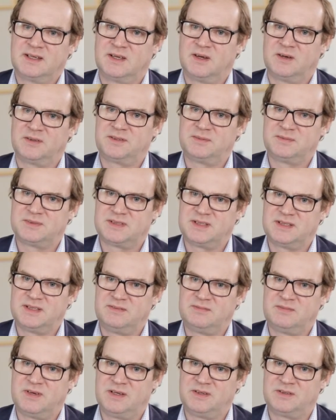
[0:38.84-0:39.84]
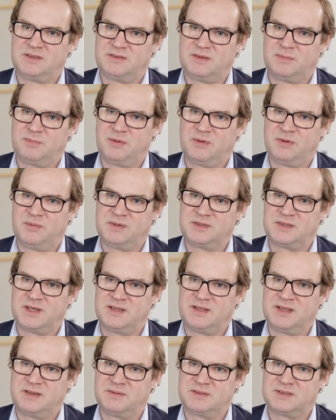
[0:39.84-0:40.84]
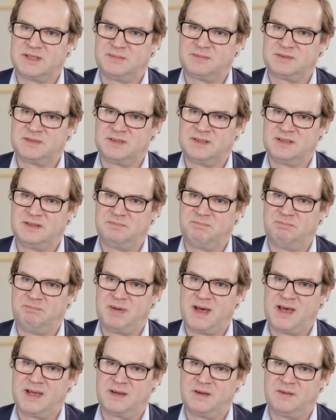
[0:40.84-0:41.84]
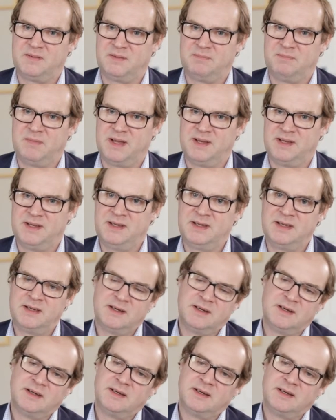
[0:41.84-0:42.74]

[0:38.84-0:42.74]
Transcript: Gotham City wrote a report which I think was absolutely bang on the money,